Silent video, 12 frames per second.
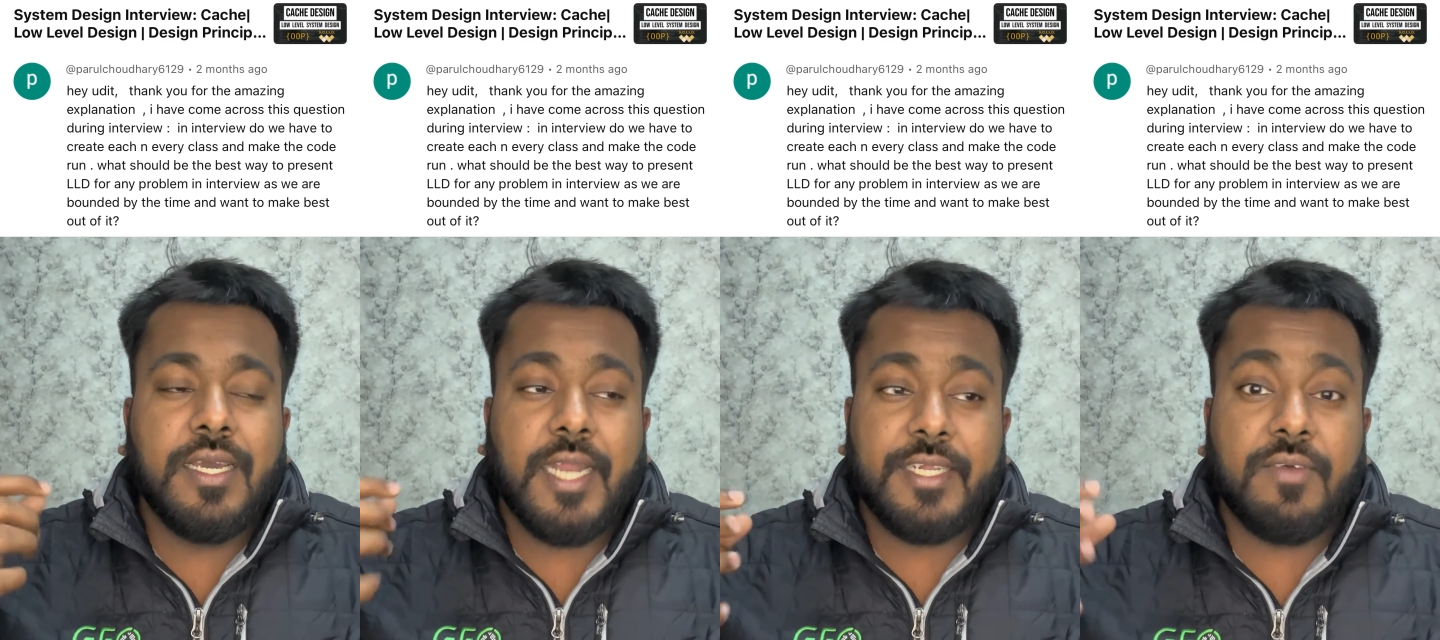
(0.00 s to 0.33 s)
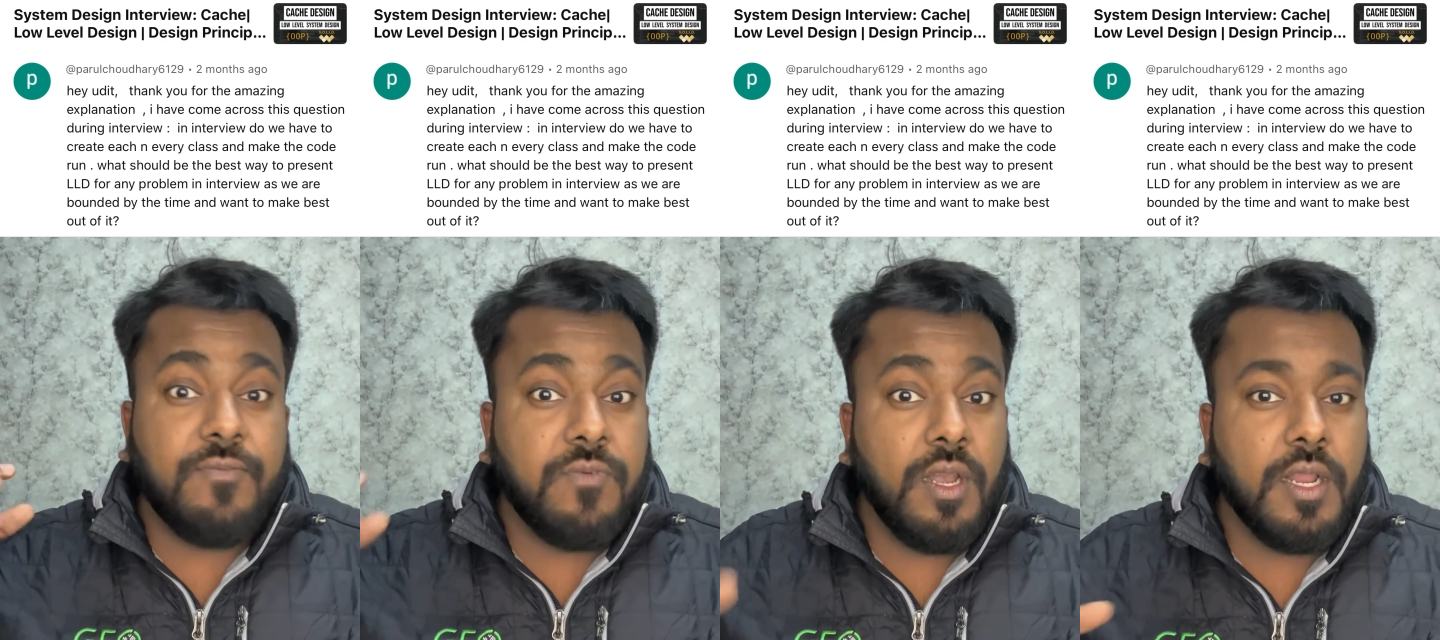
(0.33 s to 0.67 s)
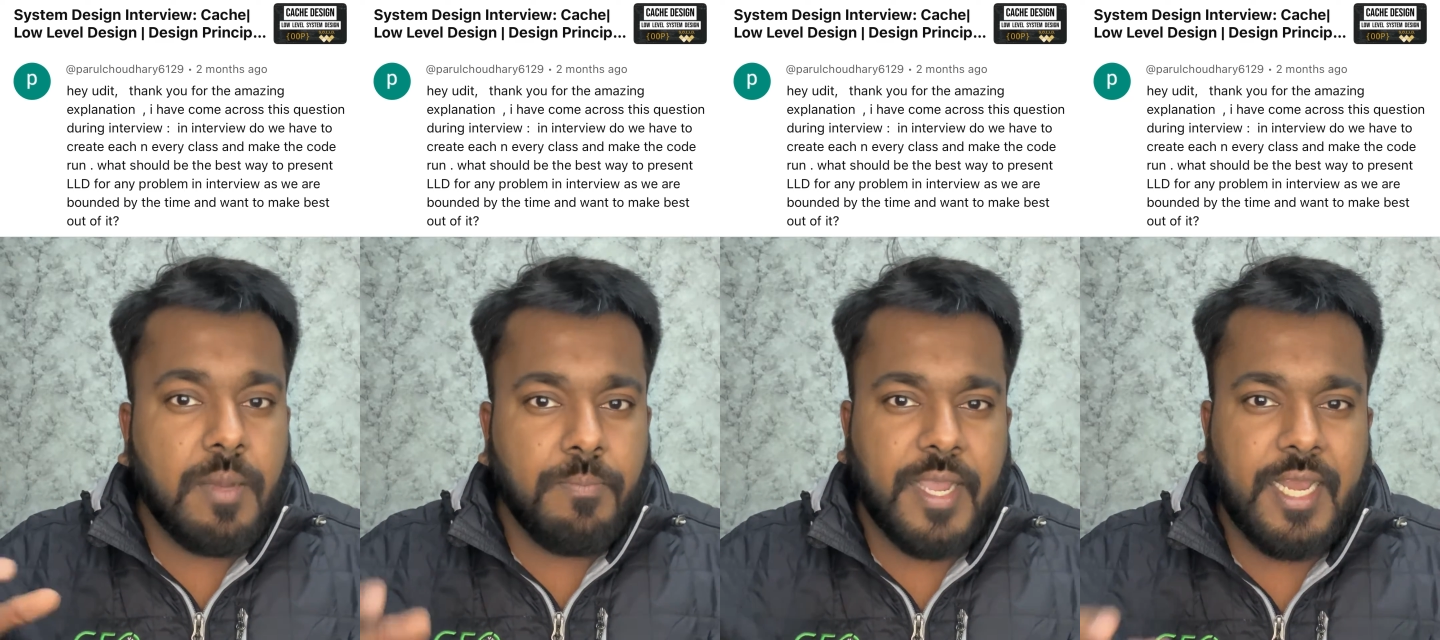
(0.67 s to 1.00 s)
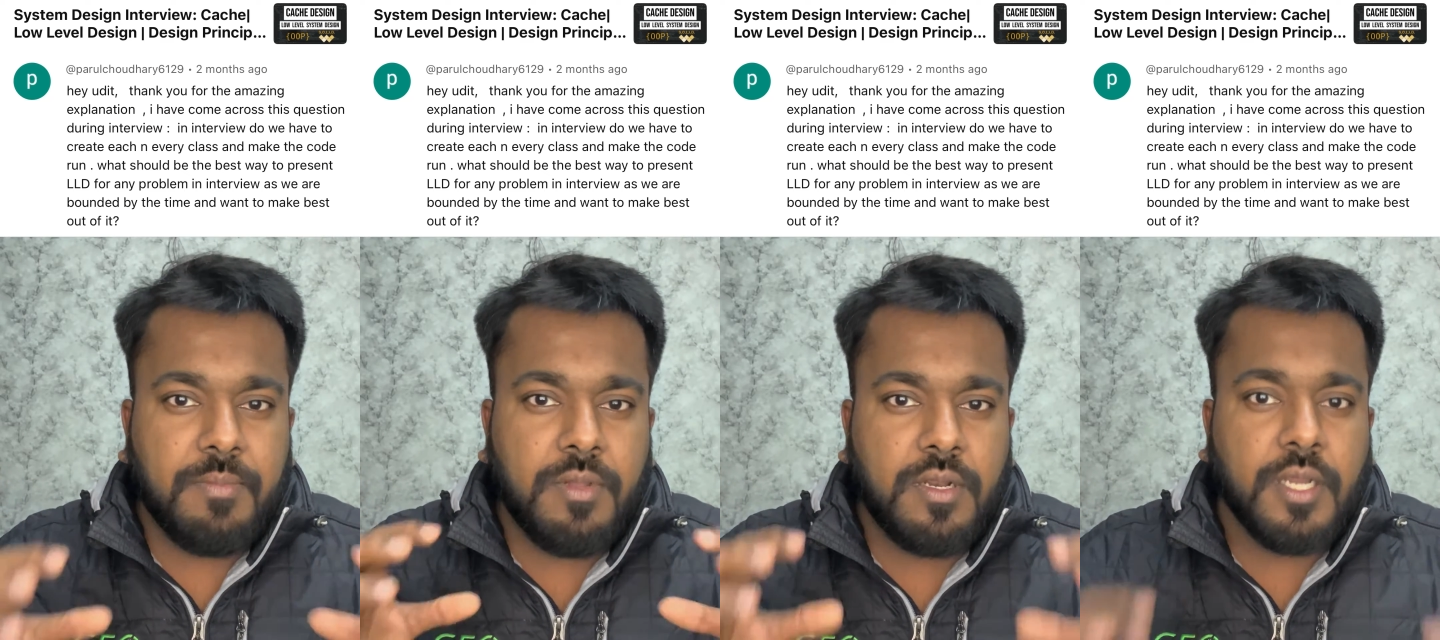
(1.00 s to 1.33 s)
write the full
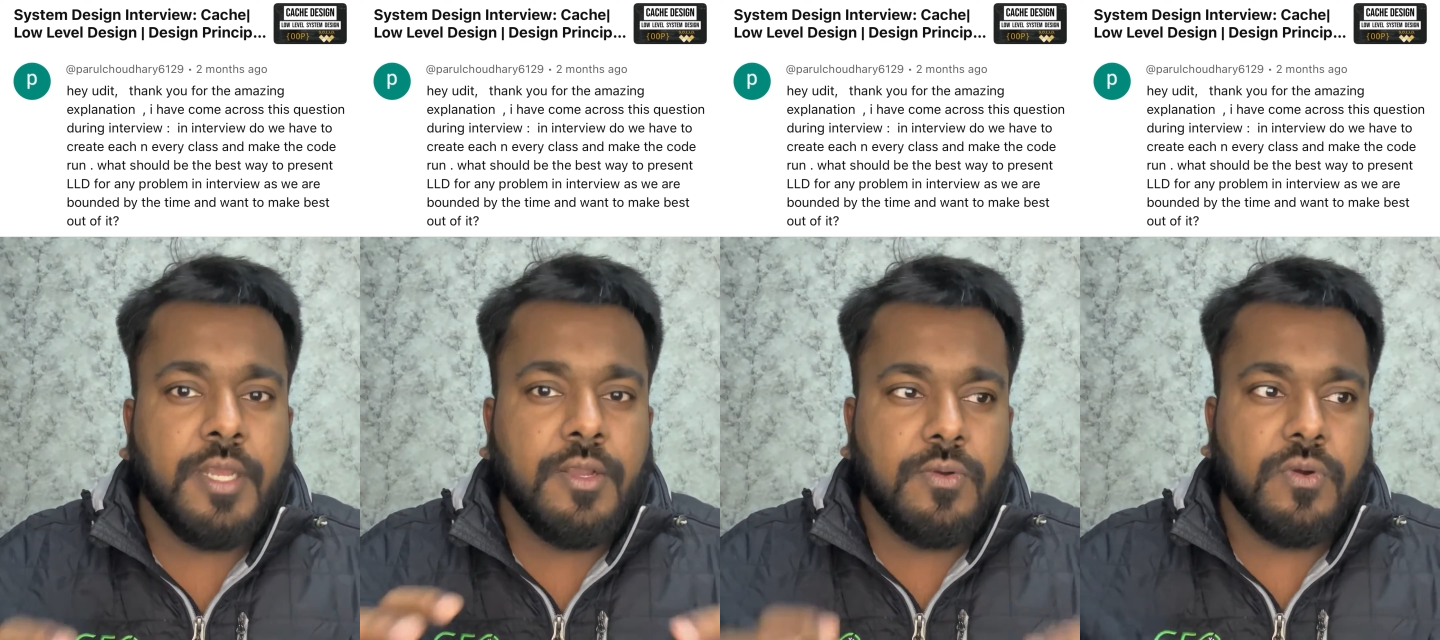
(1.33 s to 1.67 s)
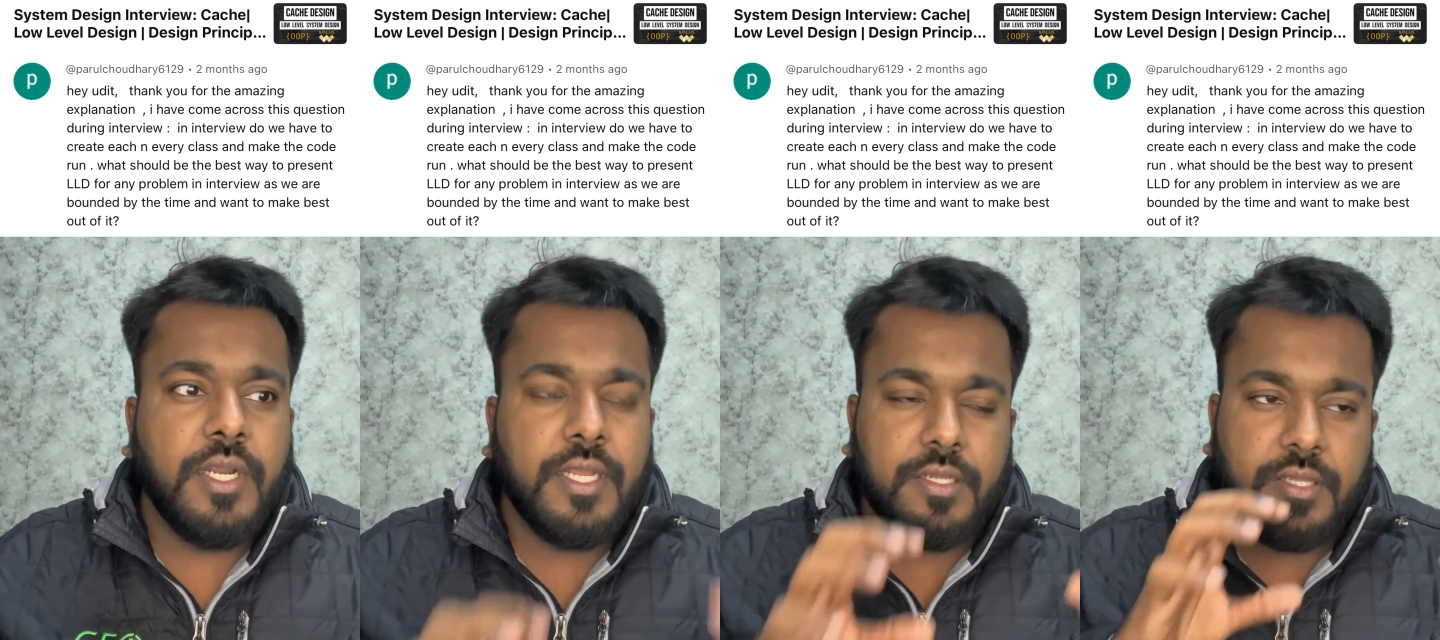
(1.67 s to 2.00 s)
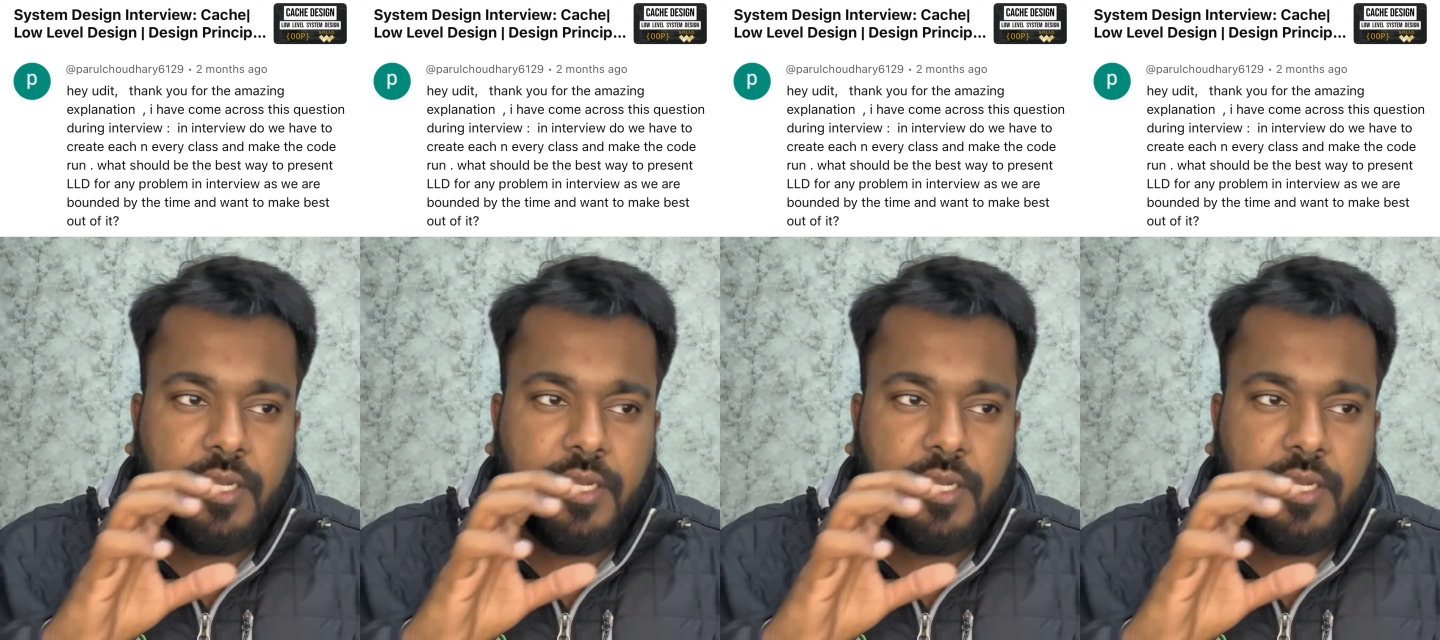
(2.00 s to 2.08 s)
compilable running code.